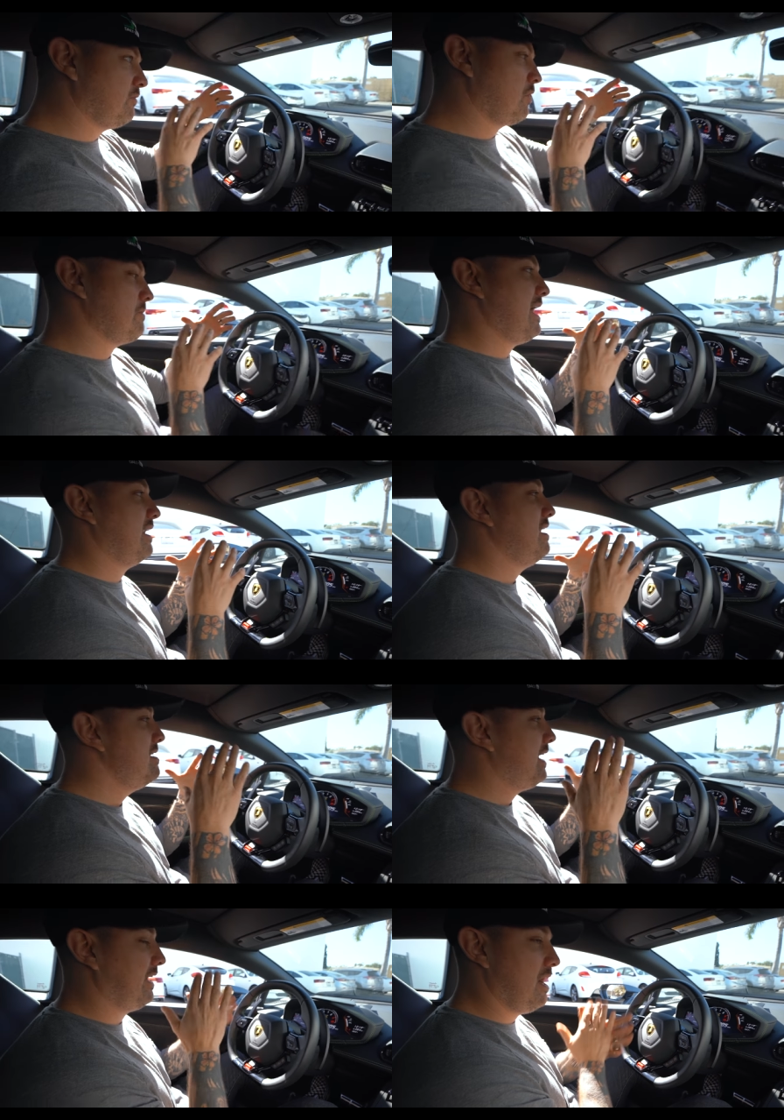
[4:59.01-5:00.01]
format.
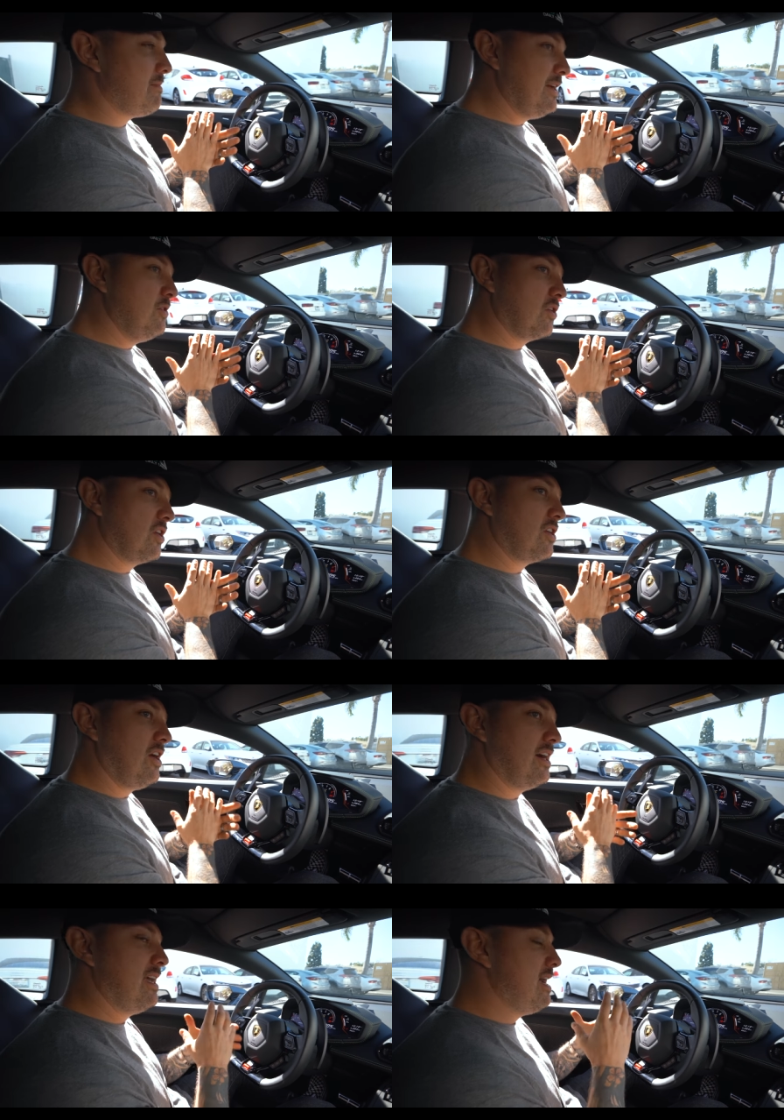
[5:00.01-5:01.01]
I got my new Huracan,